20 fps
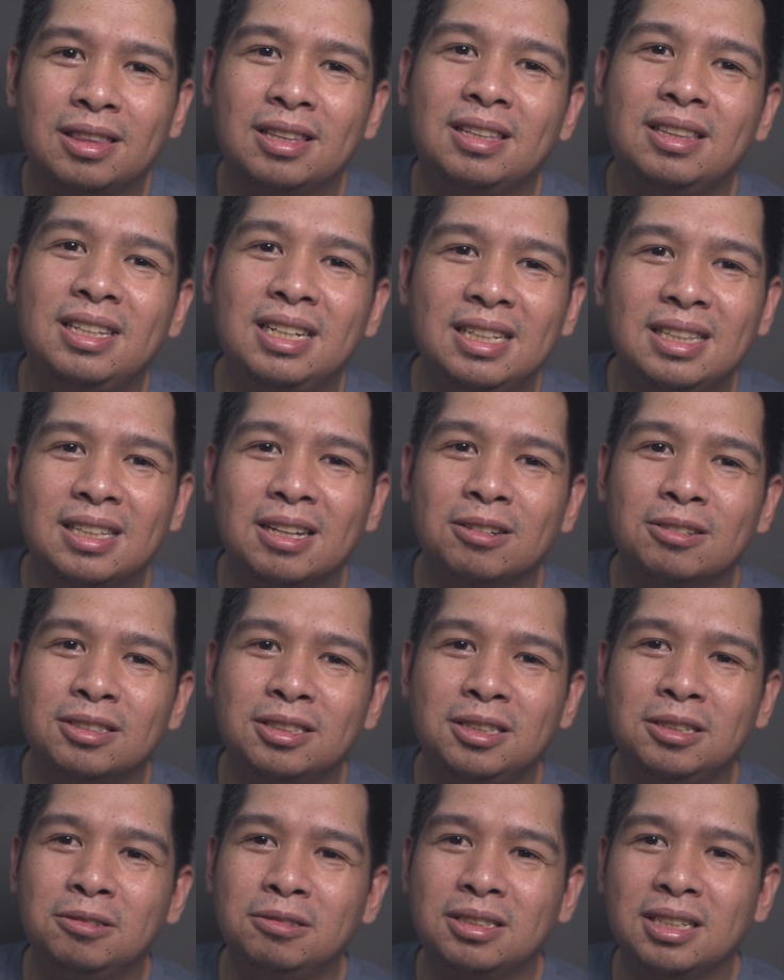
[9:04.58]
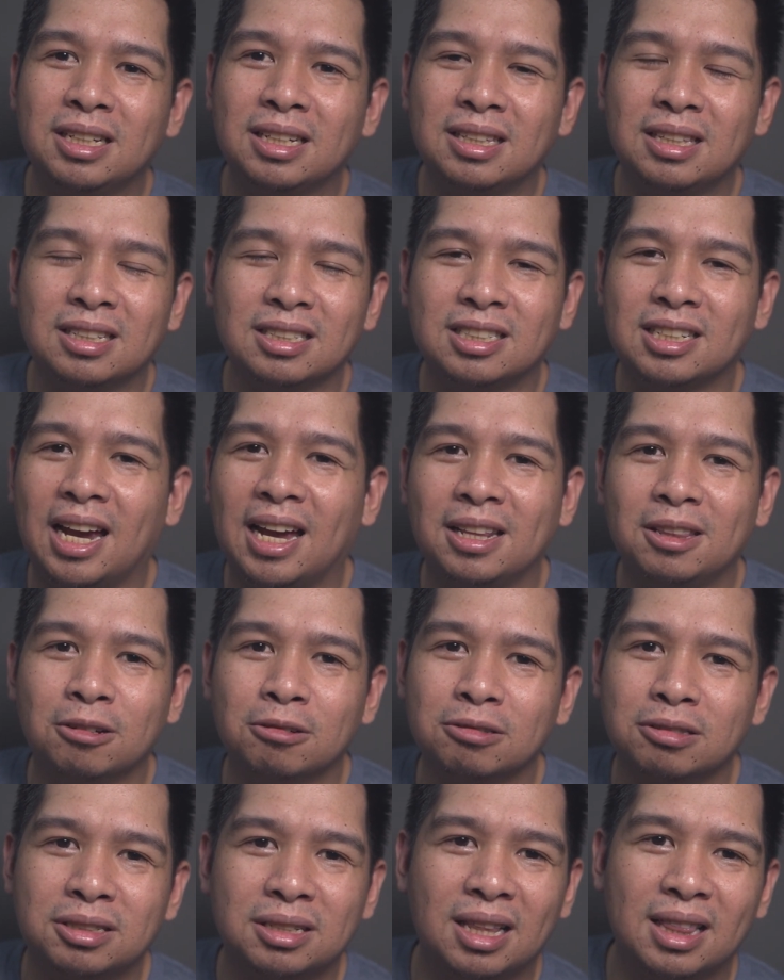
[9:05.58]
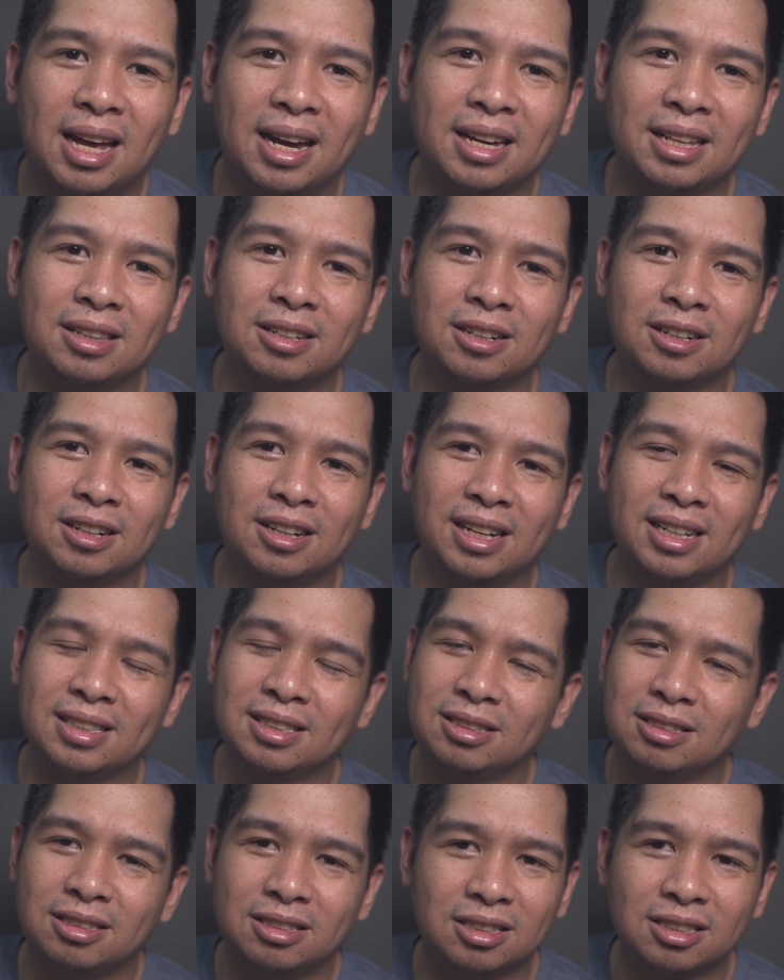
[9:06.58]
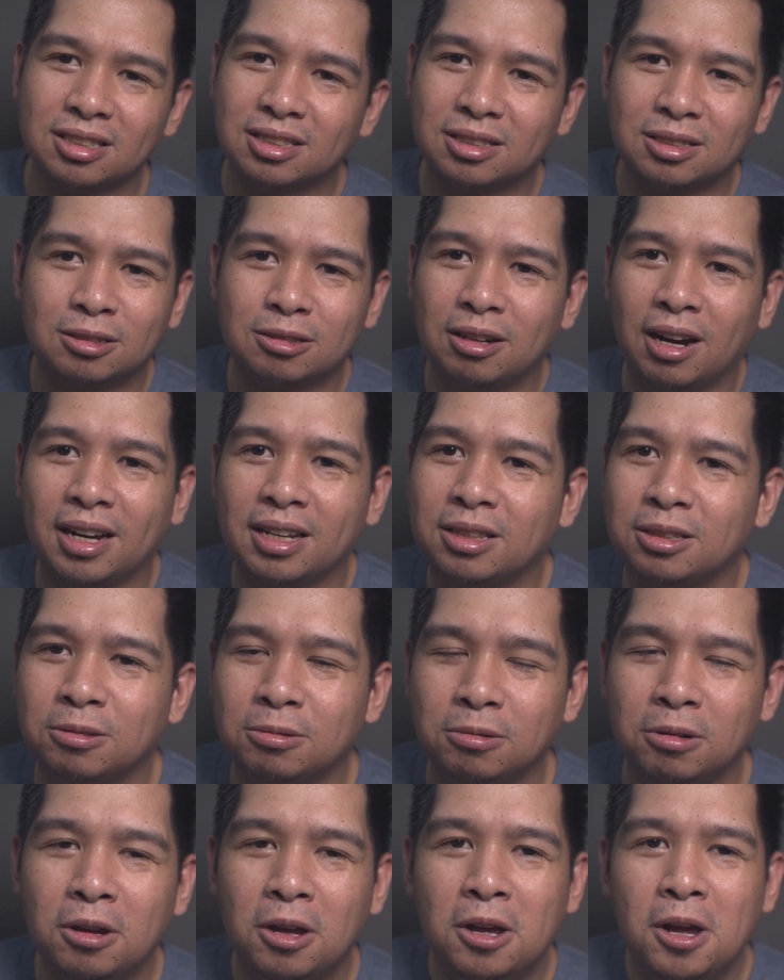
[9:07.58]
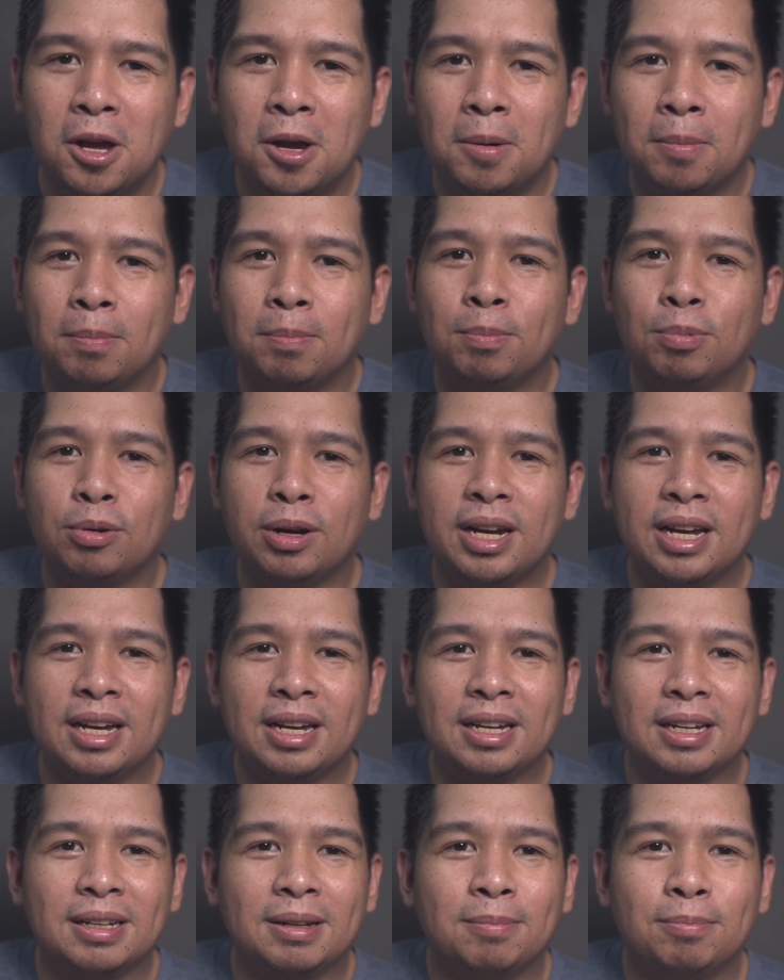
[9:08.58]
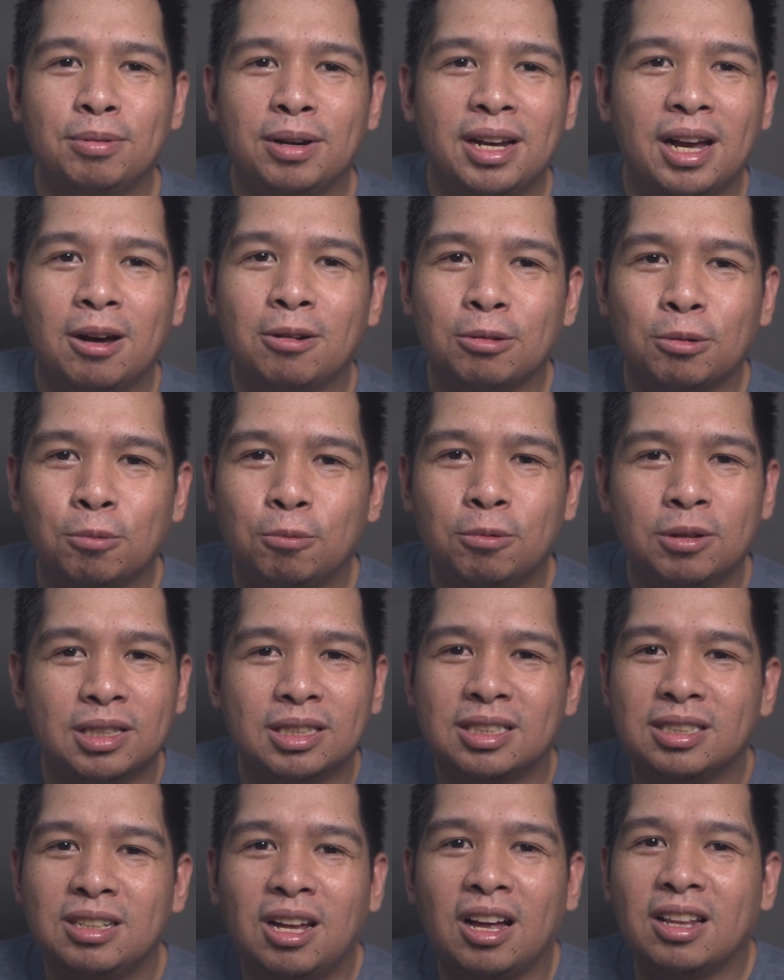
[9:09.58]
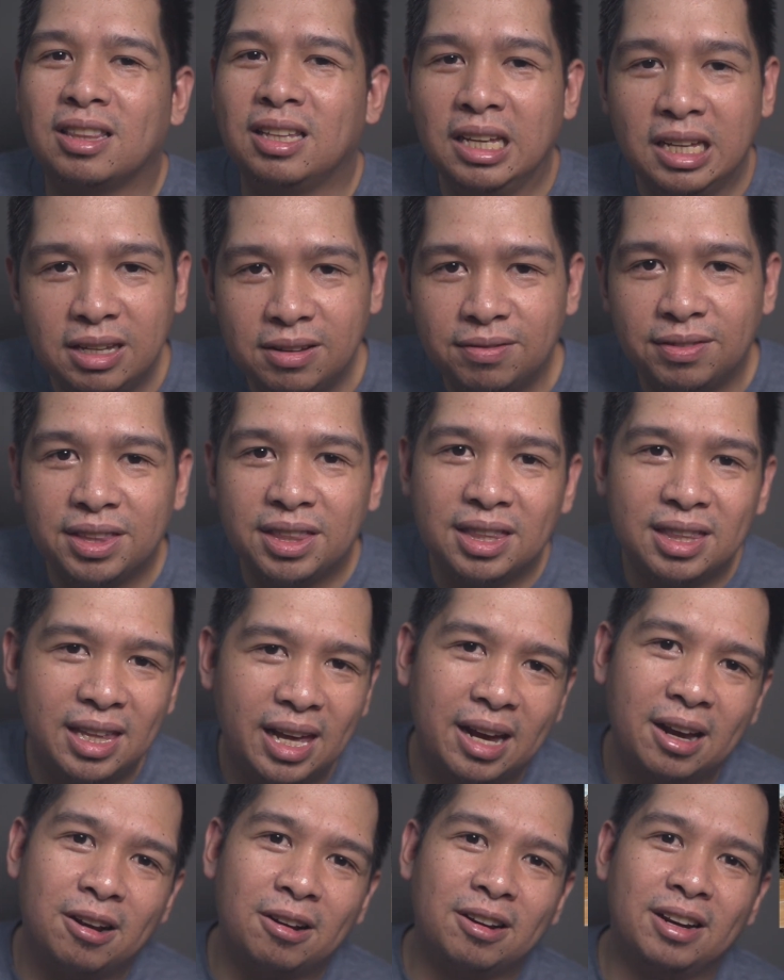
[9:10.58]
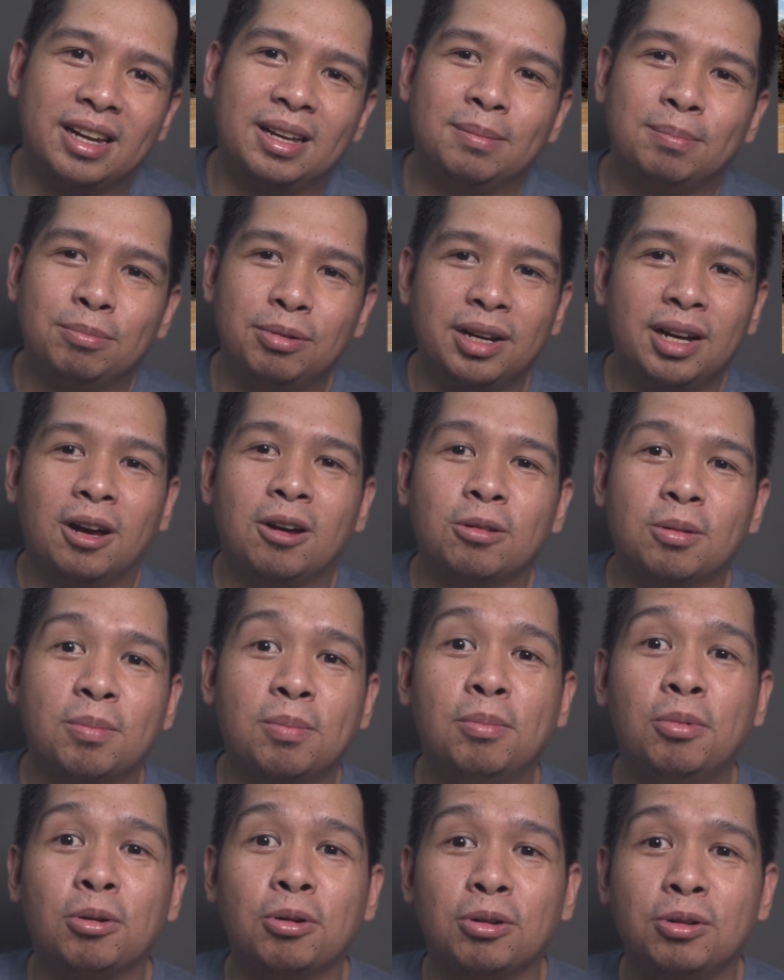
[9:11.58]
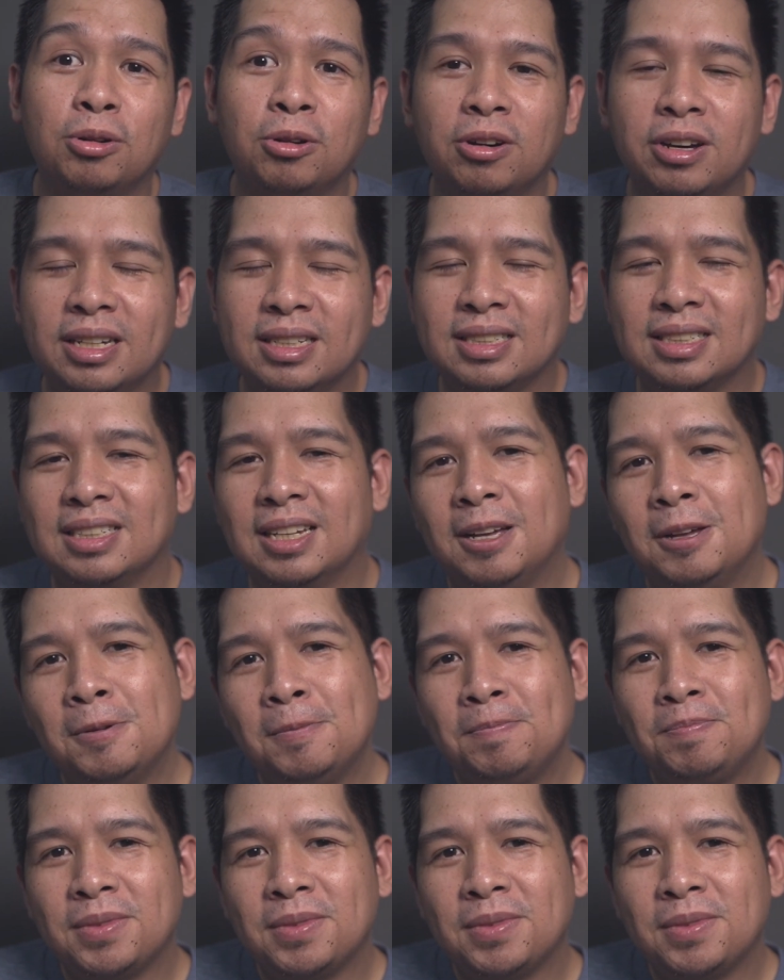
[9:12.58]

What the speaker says: the details using the shadow slider and just try to bring out what's not even there and bring out more noise.